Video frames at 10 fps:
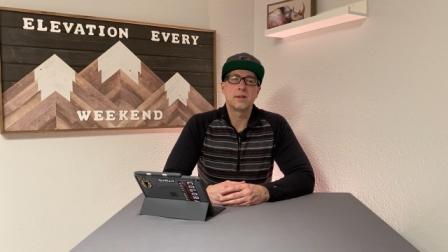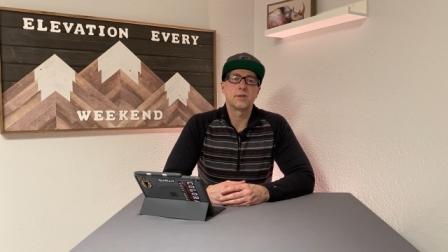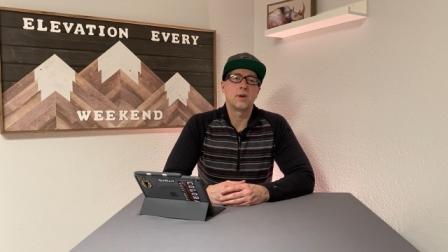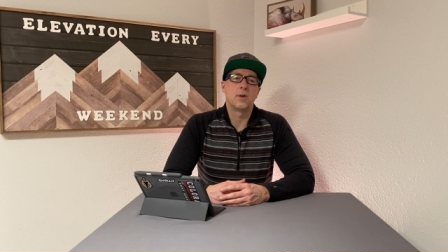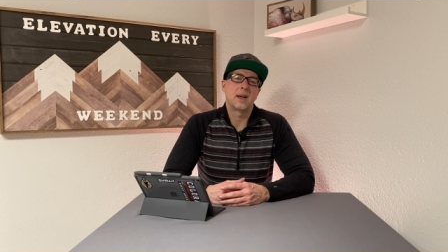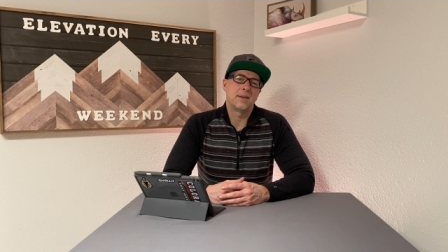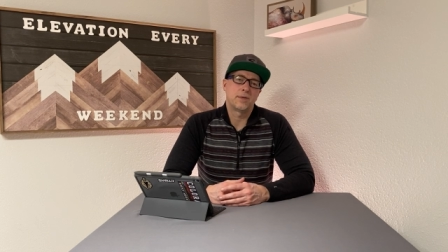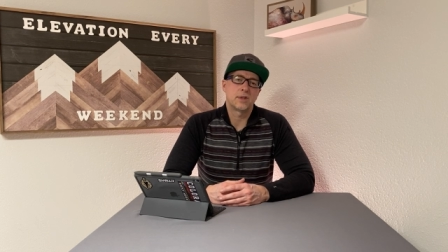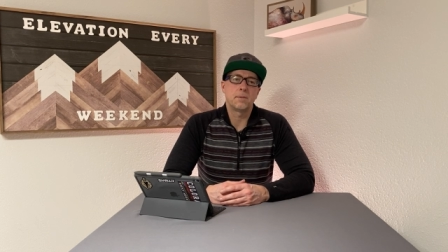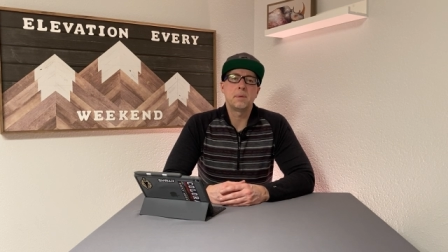So again, for
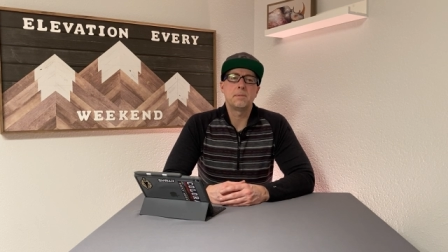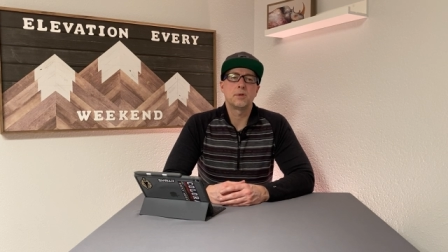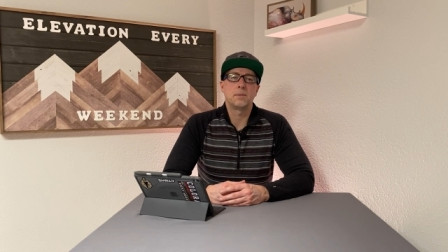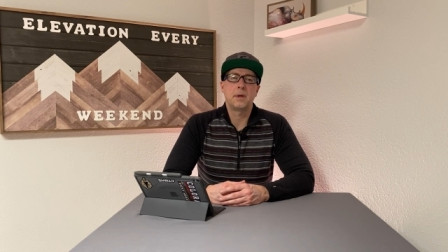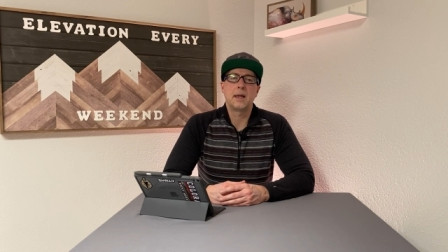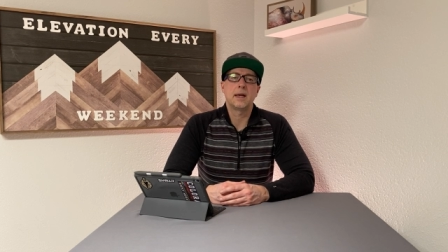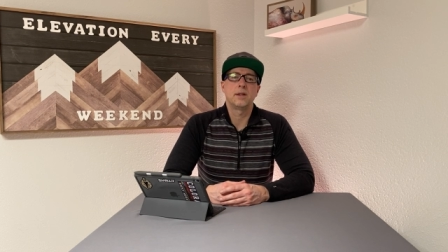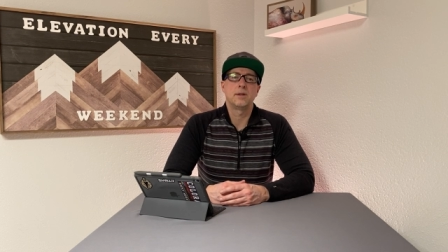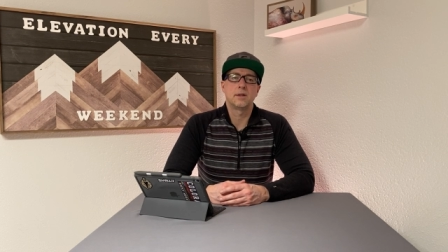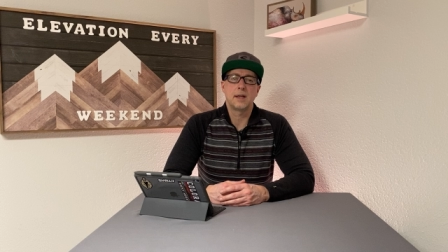some people, depending
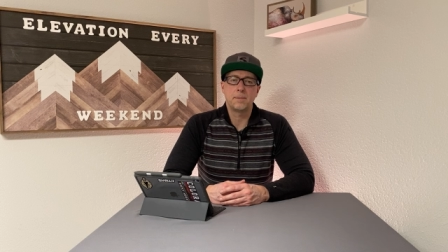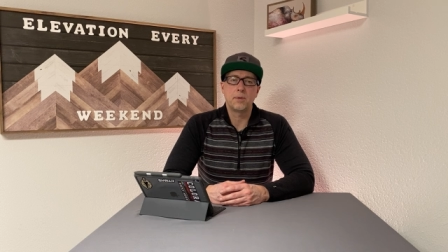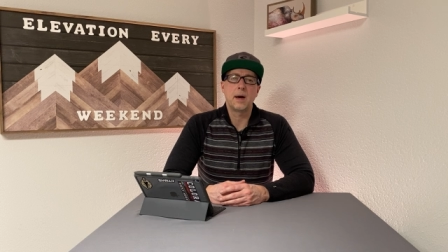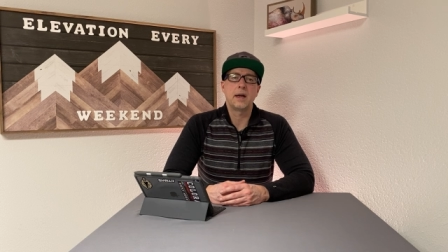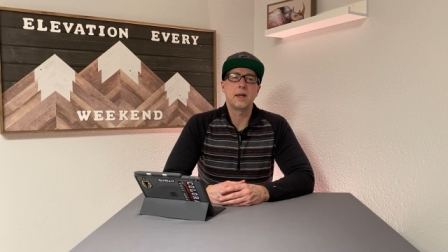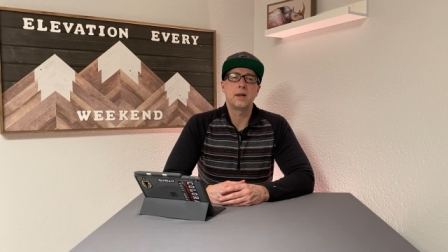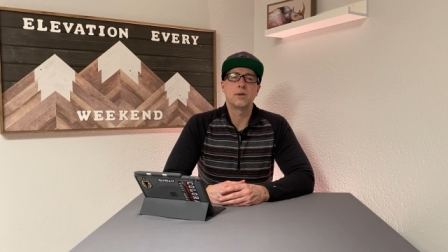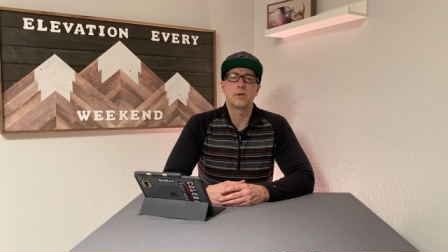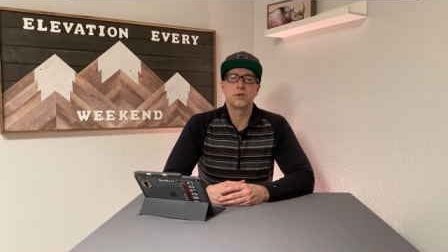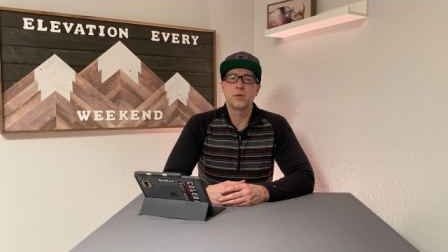on the type of riding
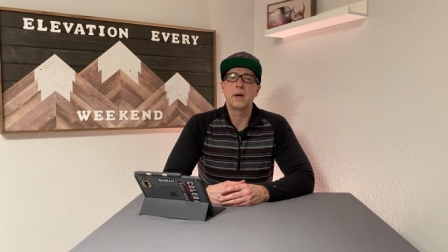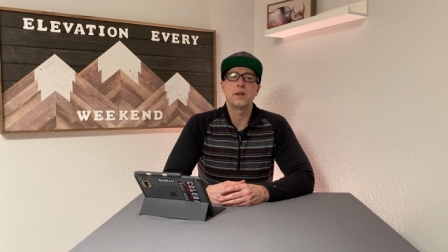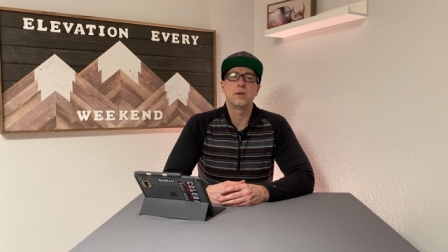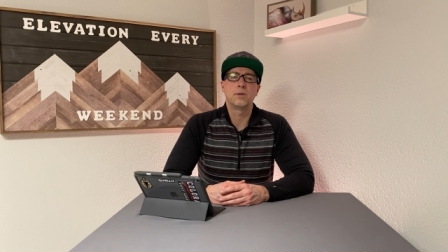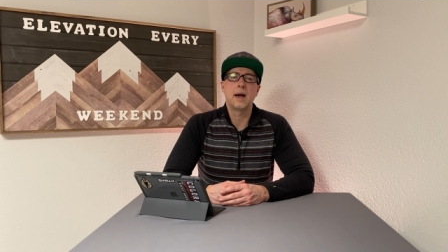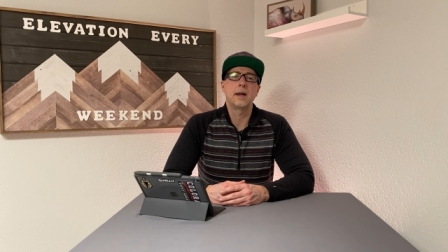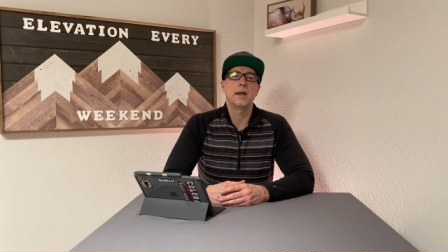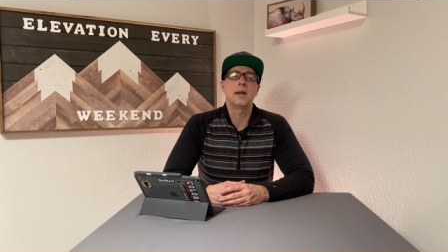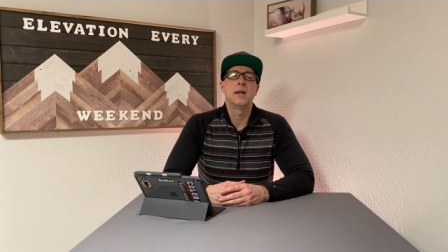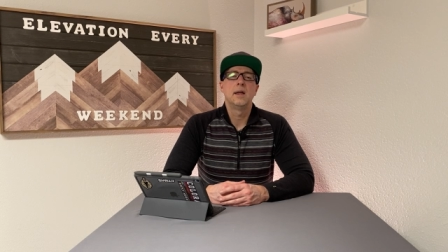or the terrain you're
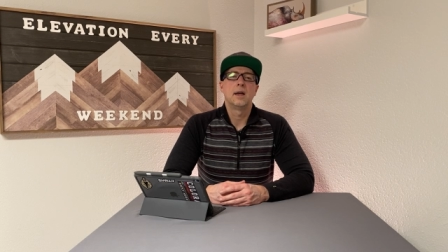riding,